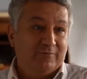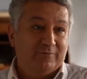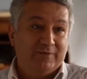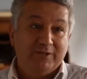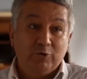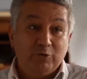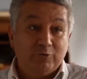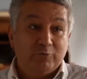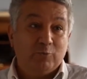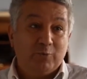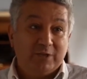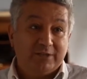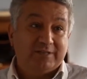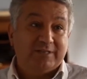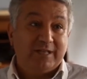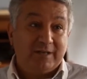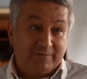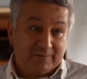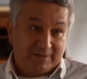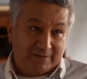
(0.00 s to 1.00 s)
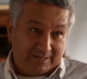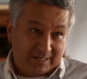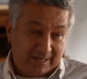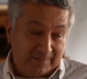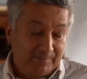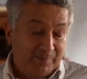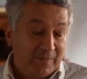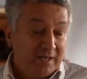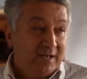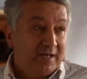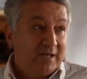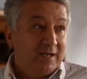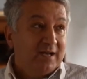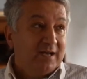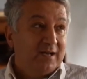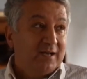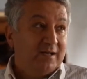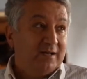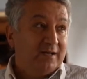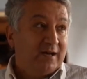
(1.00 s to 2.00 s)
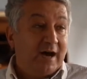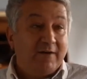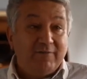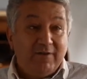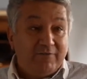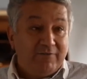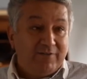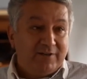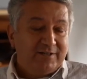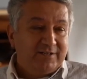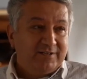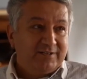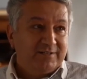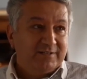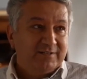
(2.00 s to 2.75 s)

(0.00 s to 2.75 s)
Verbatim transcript: We don't want let them. Uh, however,